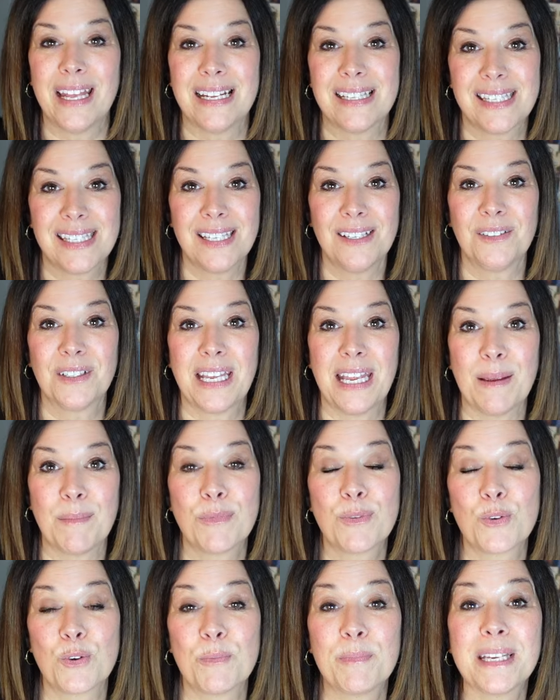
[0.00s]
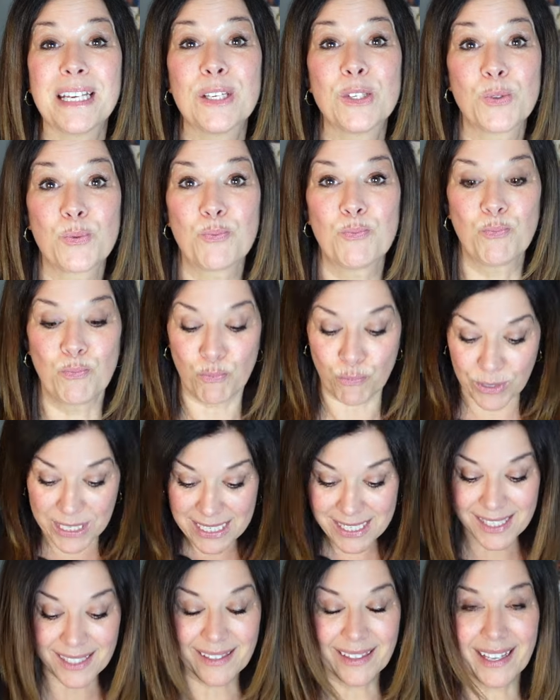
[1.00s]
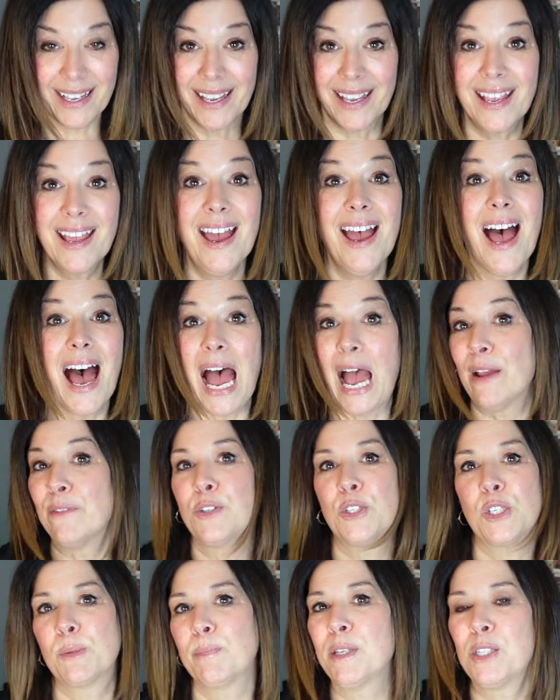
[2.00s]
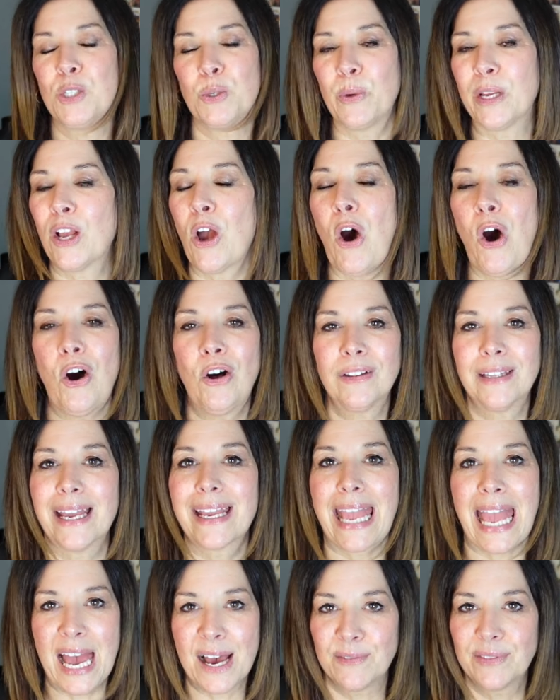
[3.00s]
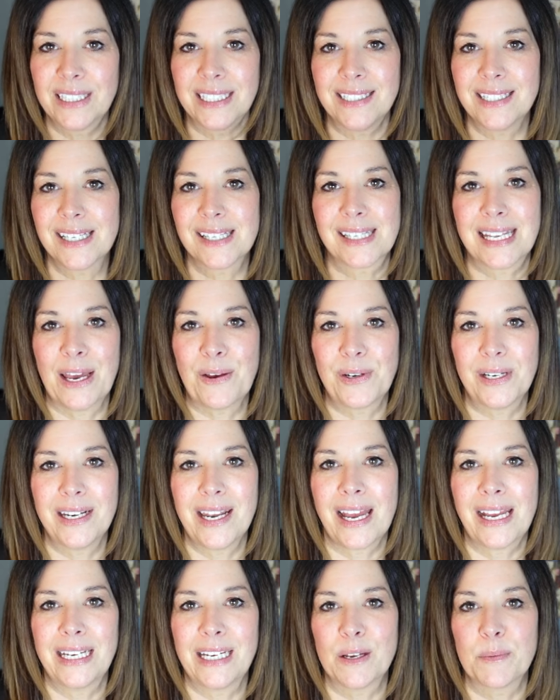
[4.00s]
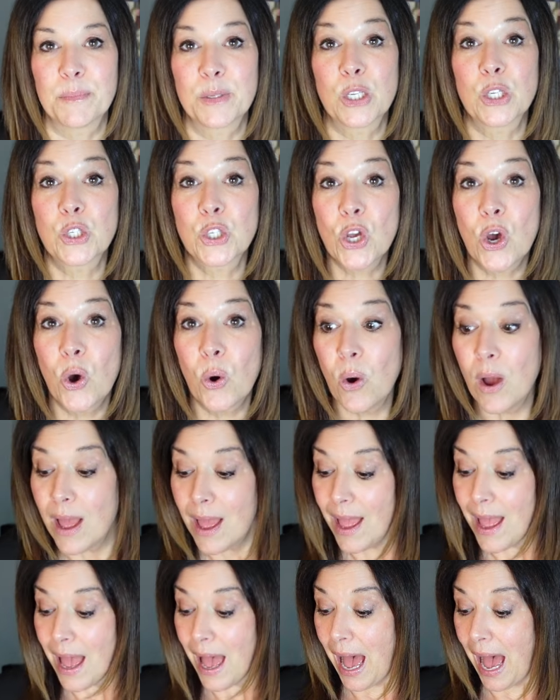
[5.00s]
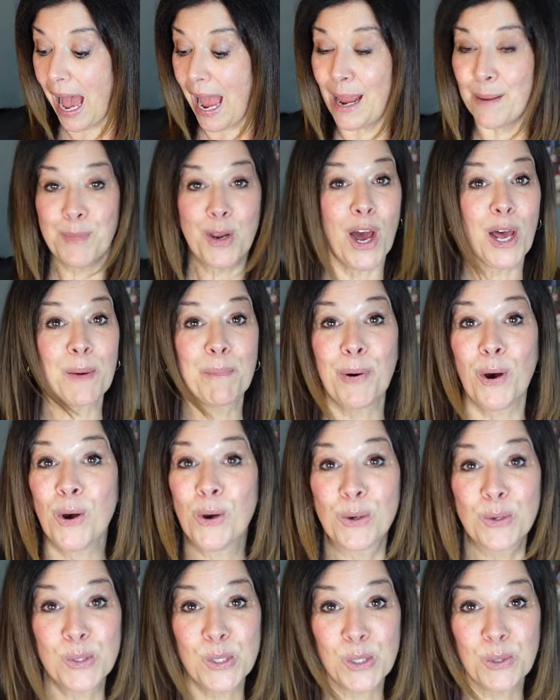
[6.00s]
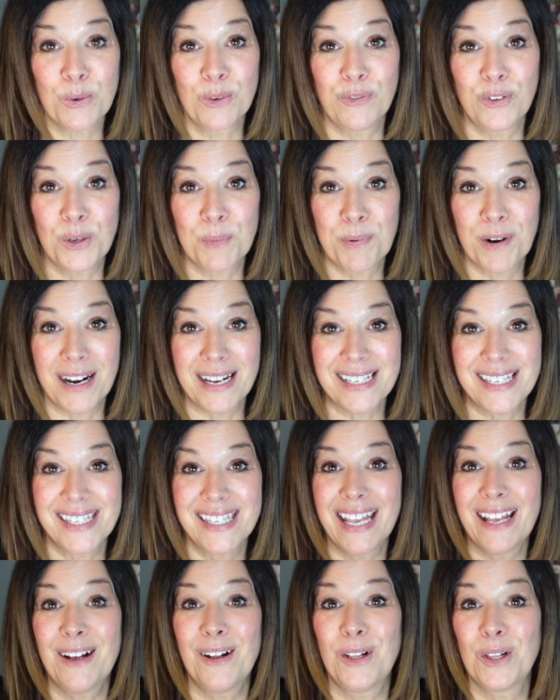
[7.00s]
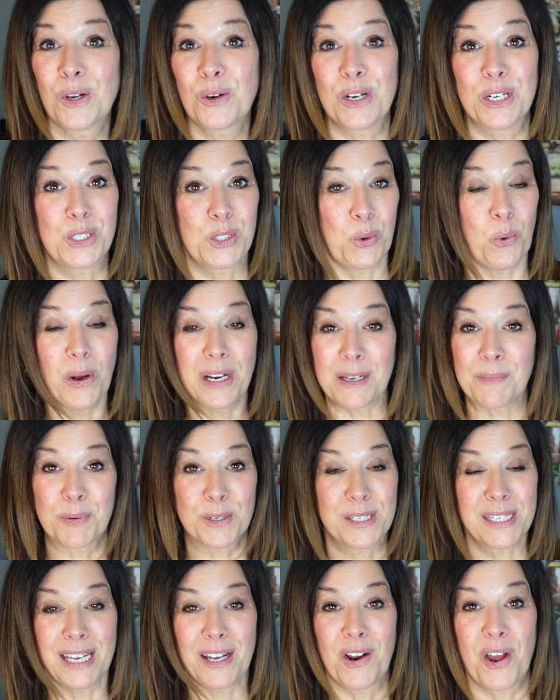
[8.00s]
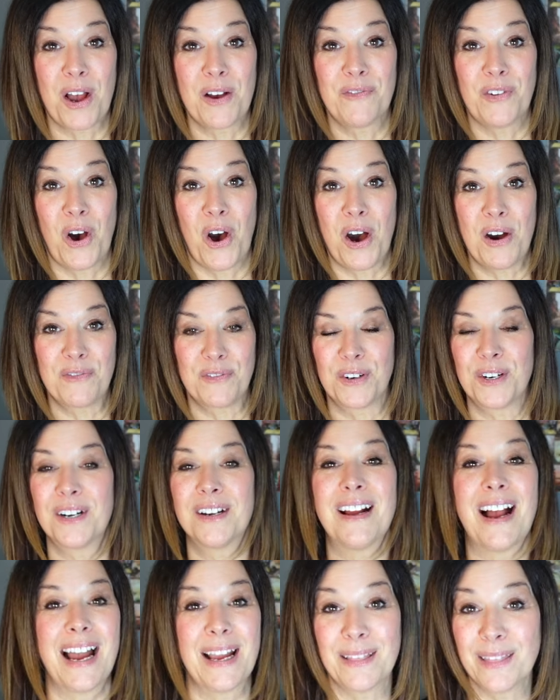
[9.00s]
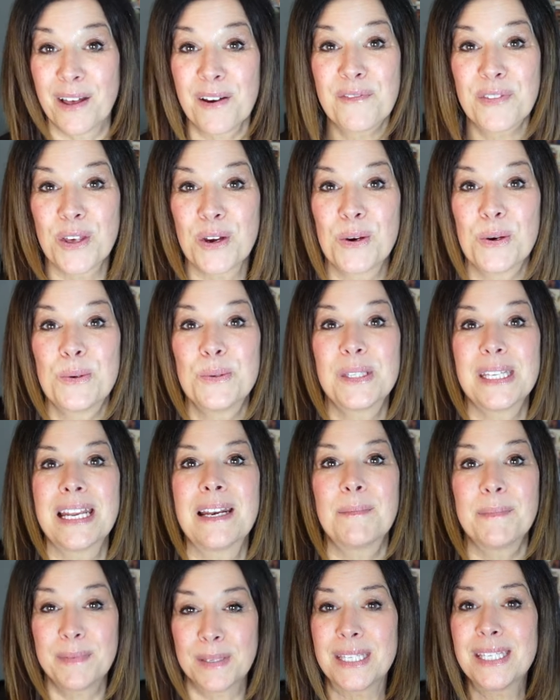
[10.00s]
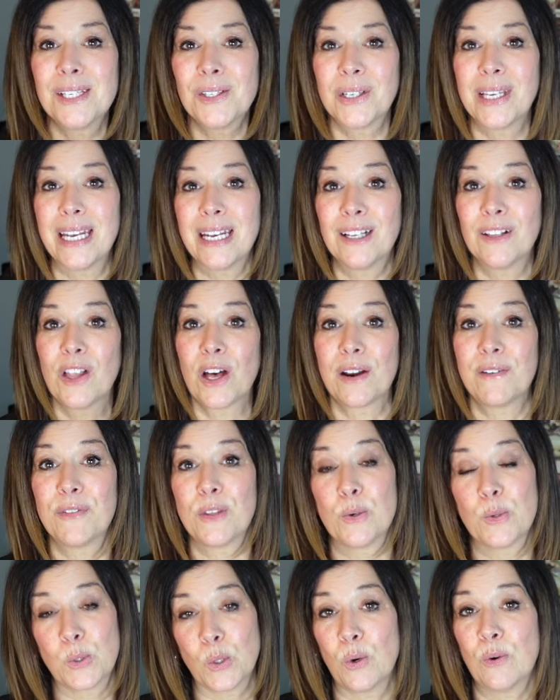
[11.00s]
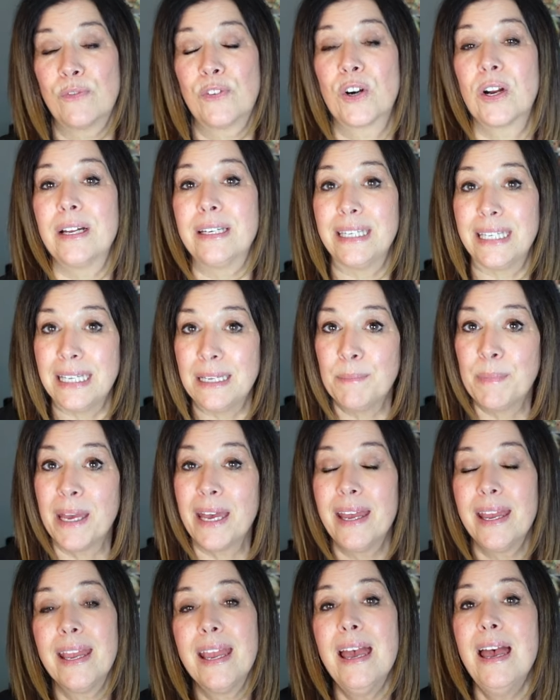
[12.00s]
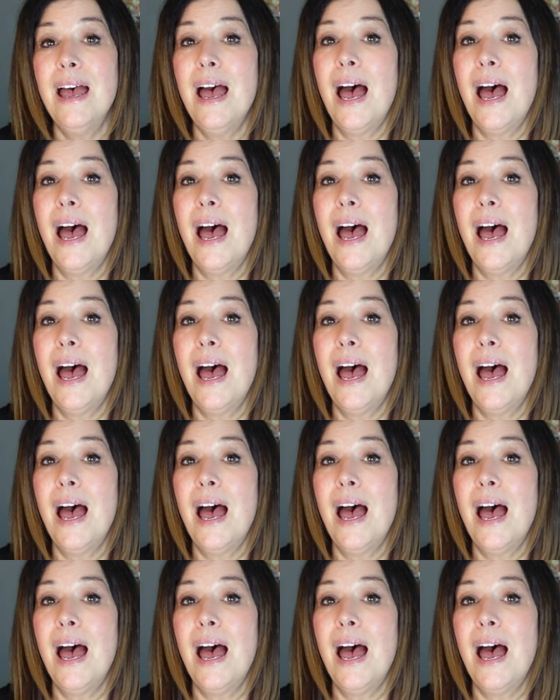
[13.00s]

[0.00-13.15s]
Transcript: that sale came through because recently I've just been doing all like heavily discounted items. So I'm not opposed to a full price sale or a 20% off offer. I love those, and I'm still getting a lot of those over on eBay.